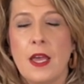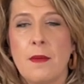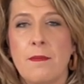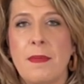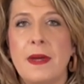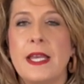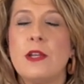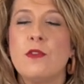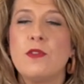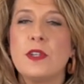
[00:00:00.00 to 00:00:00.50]

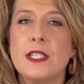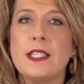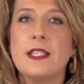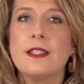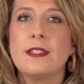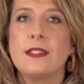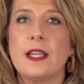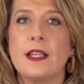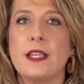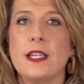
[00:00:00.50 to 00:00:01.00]
But in recent
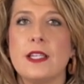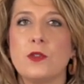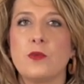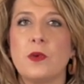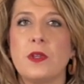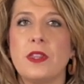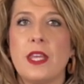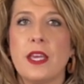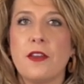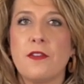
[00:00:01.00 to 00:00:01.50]
studies,
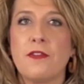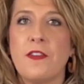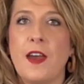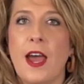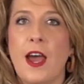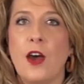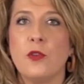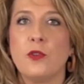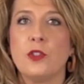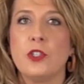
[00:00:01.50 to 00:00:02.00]
what they
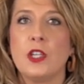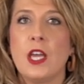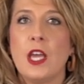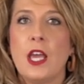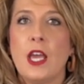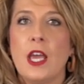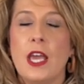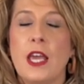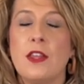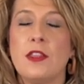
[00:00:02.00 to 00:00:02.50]
found
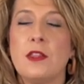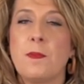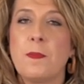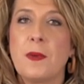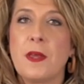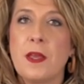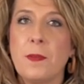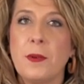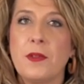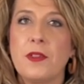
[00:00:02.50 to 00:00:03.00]
in the
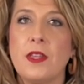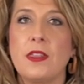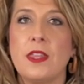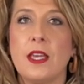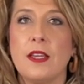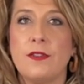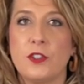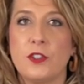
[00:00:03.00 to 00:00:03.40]
people that they've